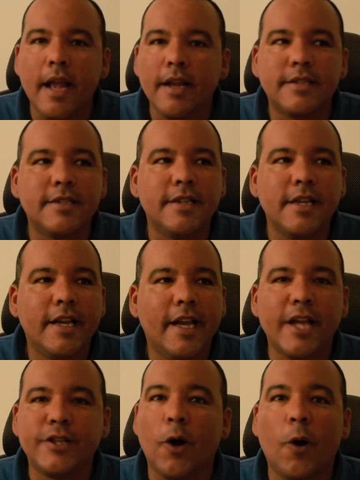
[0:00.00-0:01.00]
And it's
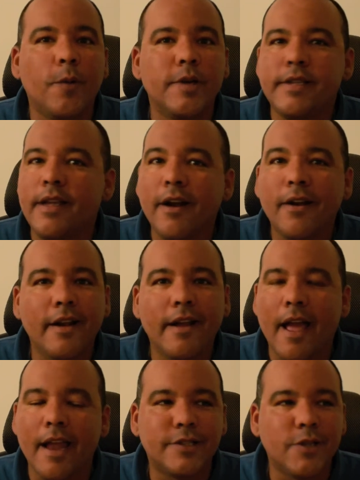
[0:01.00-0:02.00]
always there,
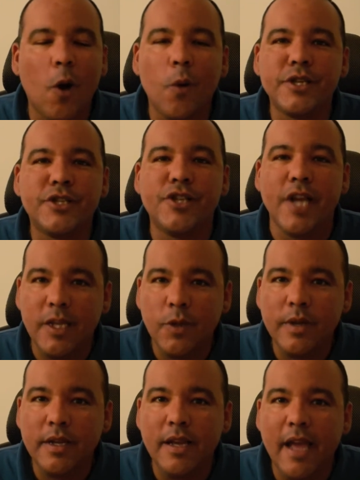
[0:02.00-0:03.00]
and it's always
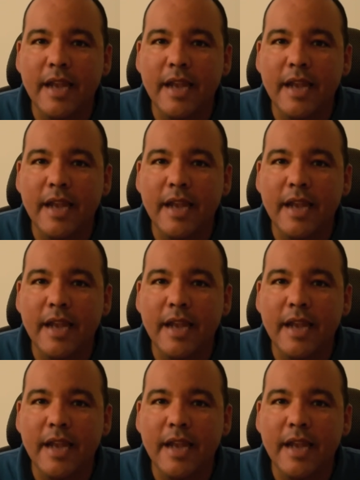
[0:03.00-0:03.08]
genuine,